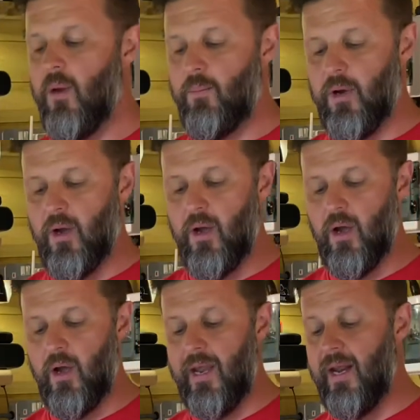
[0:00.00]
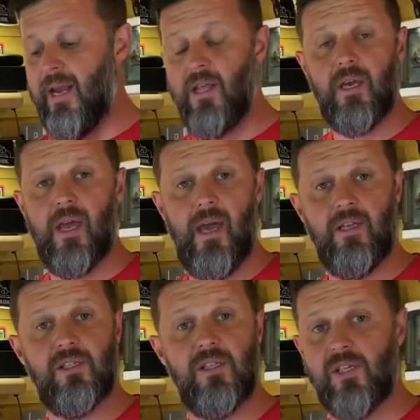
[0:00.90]
But in either
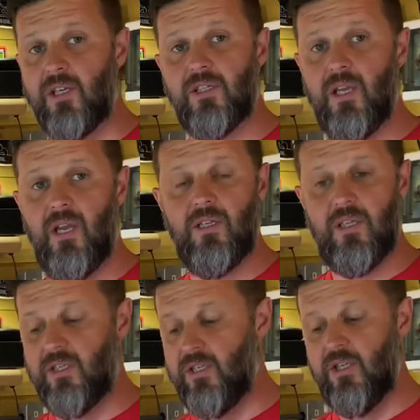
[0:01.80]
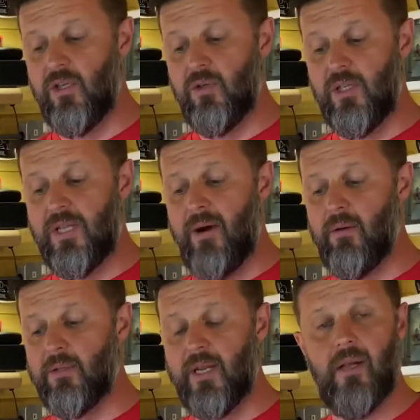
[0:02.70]
case, the 60s, the 62s that
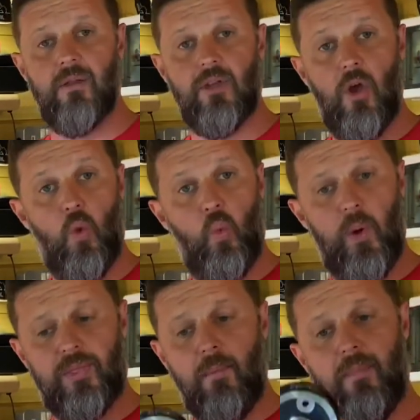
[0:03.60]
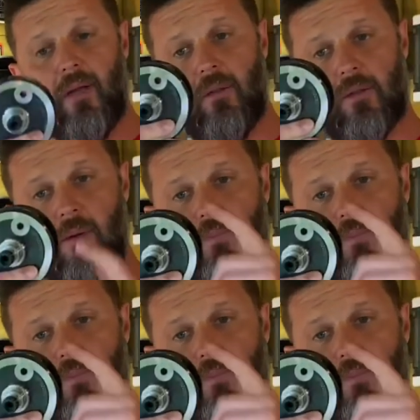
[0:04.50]
Daryl sells, with the milled